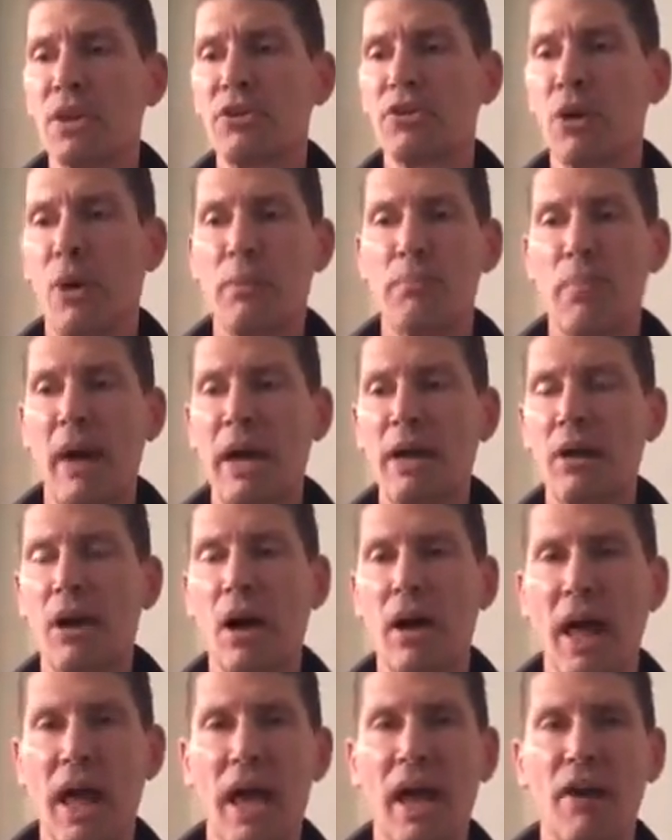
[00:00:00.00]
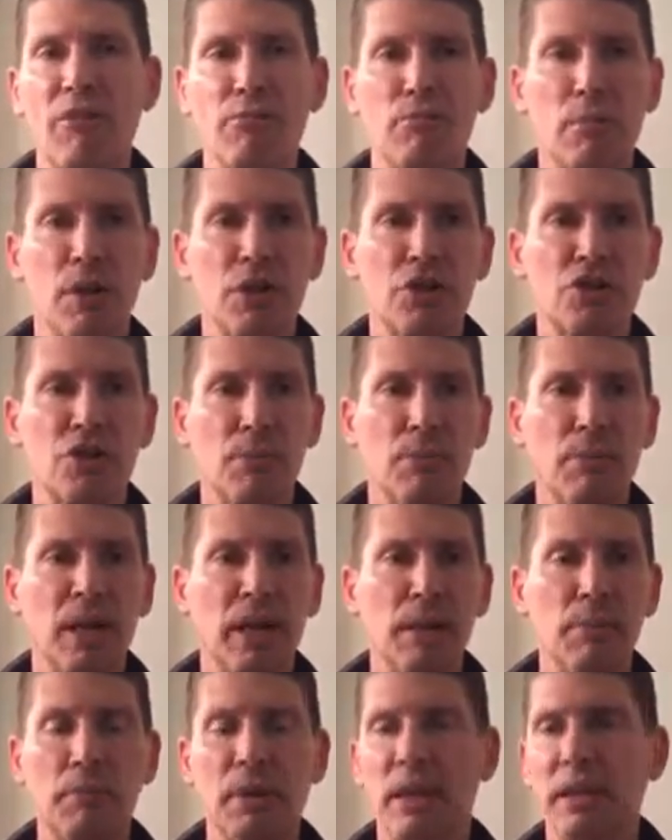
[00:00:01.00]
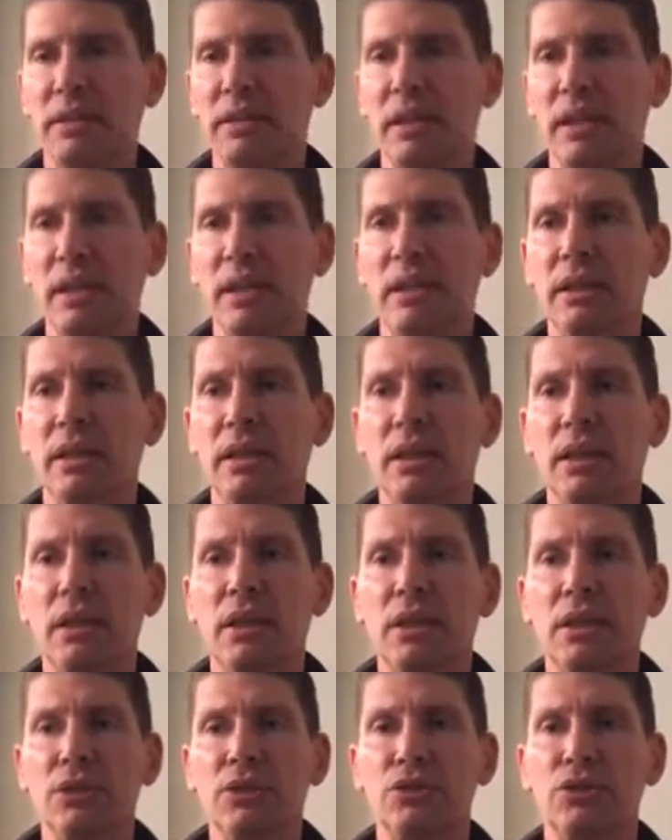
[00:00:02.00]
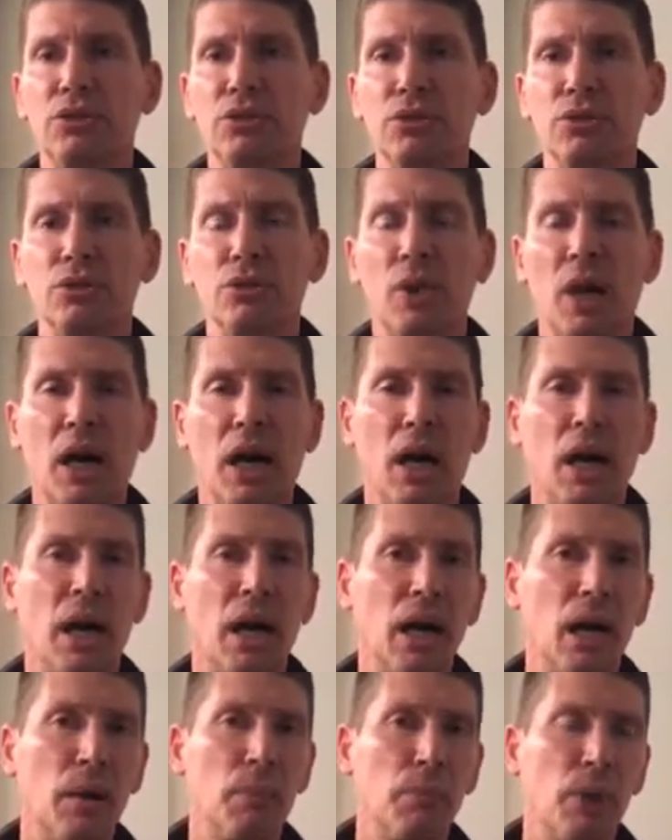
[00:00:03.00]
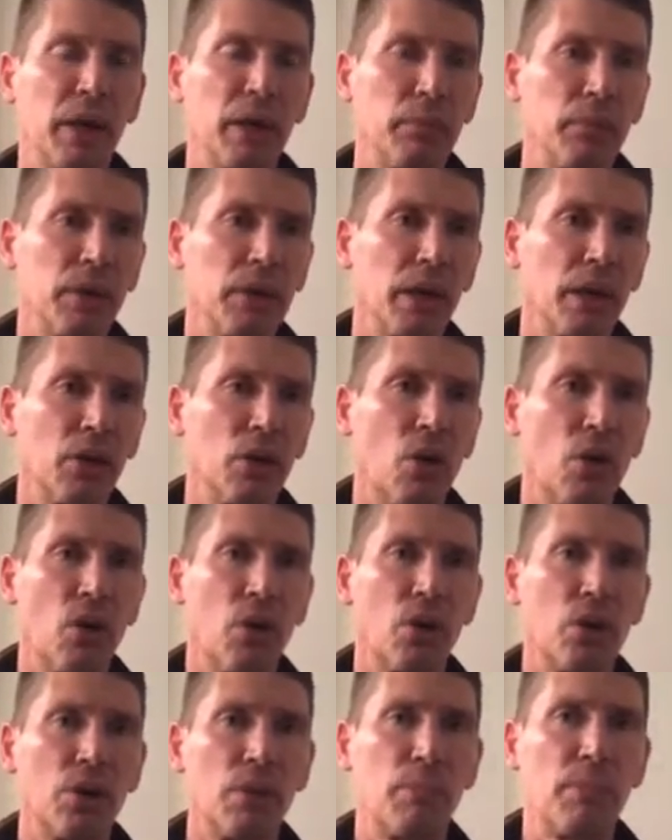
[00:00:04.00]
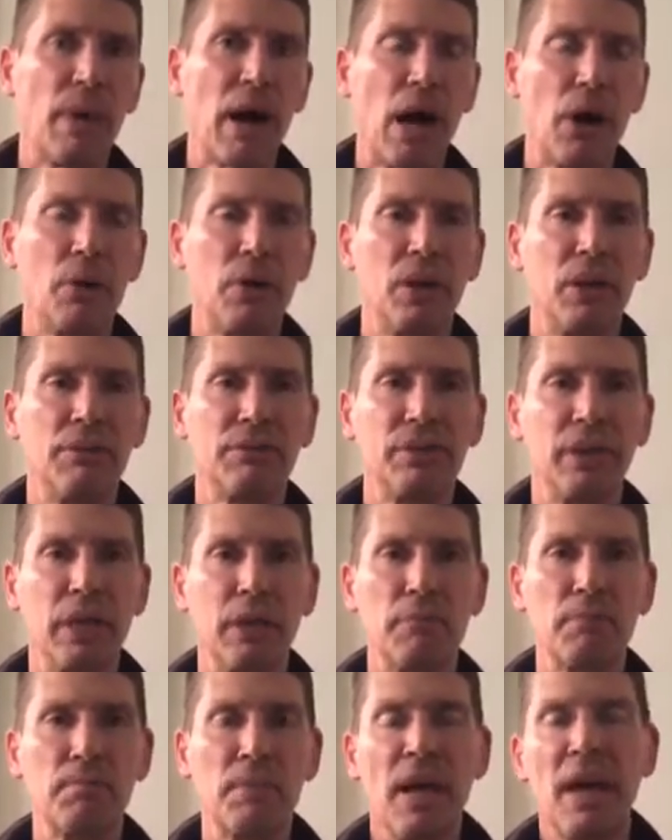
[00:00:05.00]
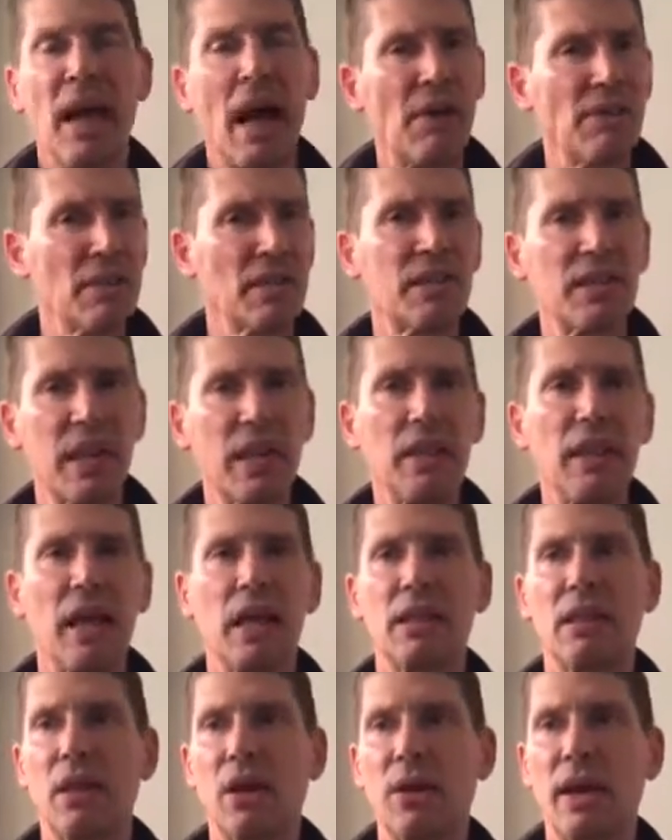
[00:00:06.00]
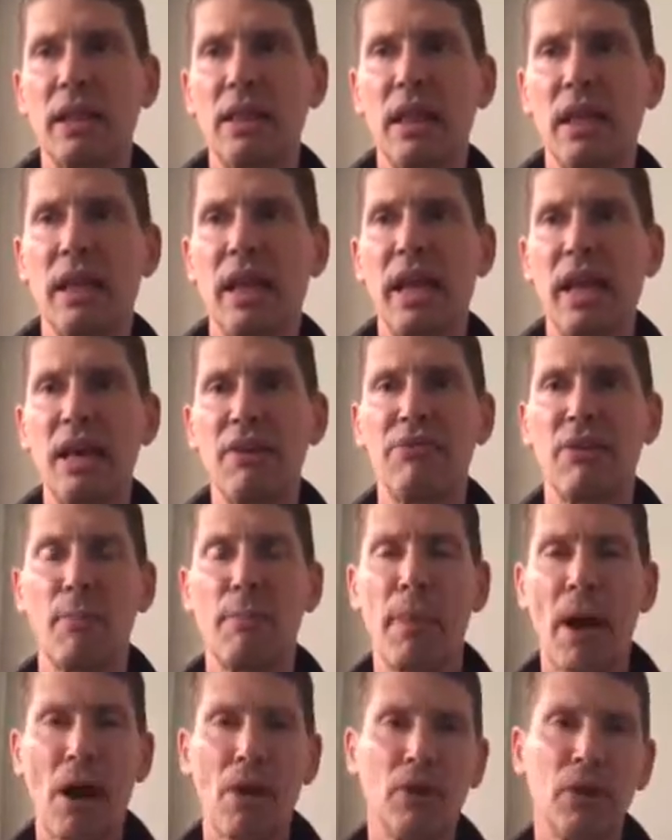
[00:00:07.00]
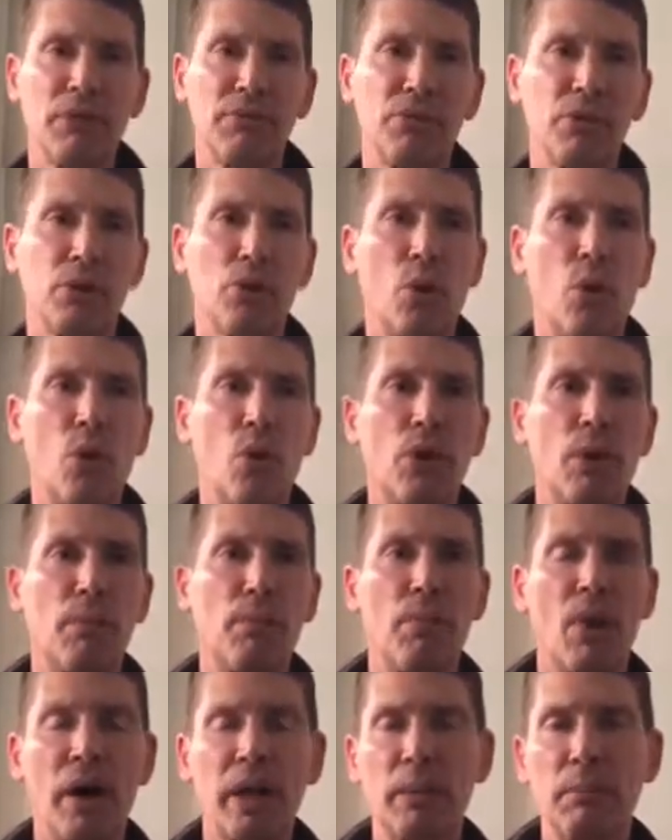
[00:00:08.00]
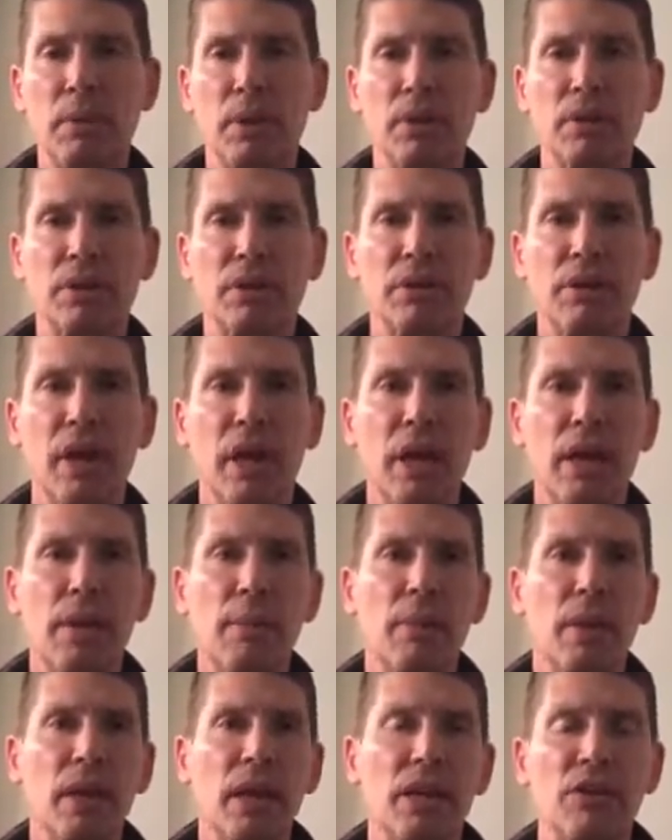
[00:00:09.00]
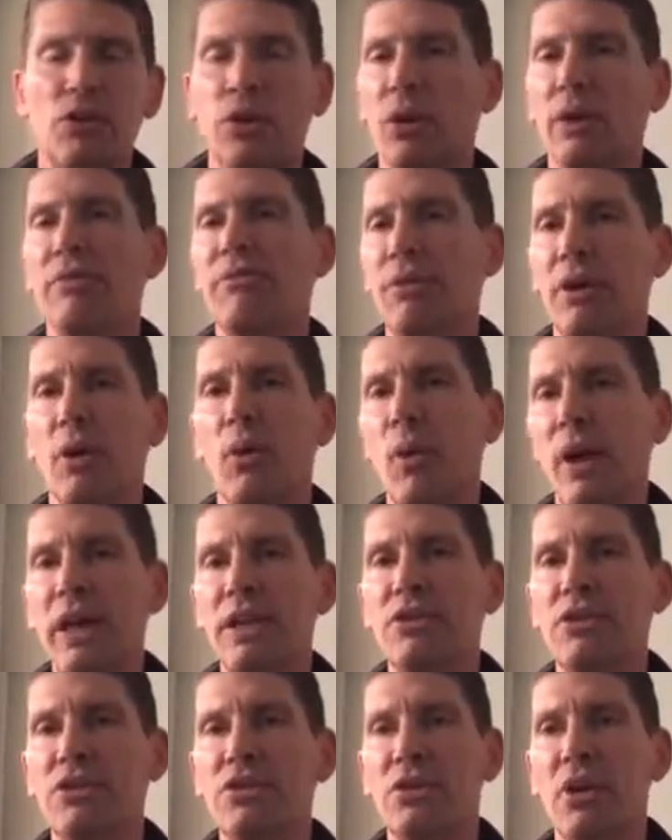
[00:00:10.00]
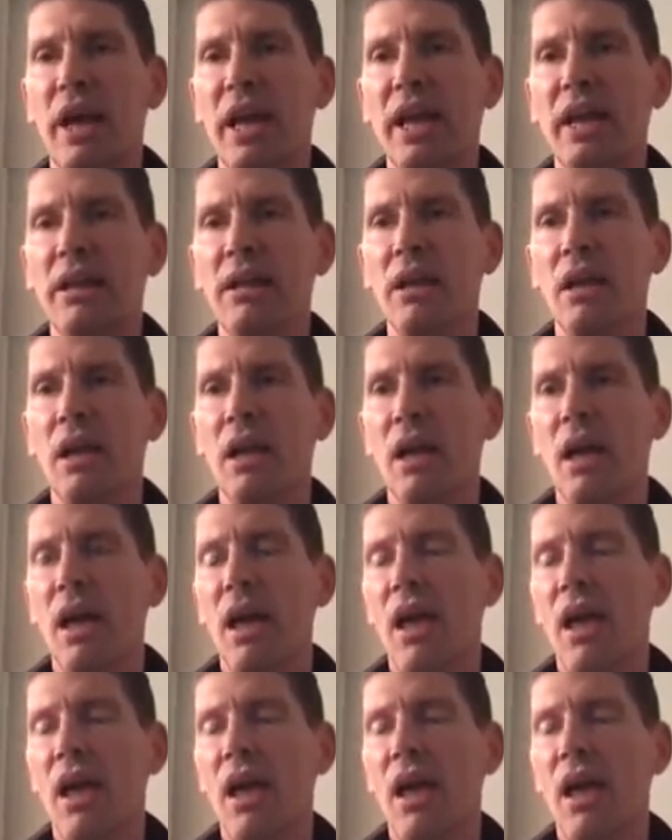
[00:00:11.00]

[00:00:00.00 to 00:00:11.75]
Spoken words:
so it might not have much applicability to bodybuilding or powerlifting. Having said that though, I think if a powerlifter or a bodybuilder is looking for a way to train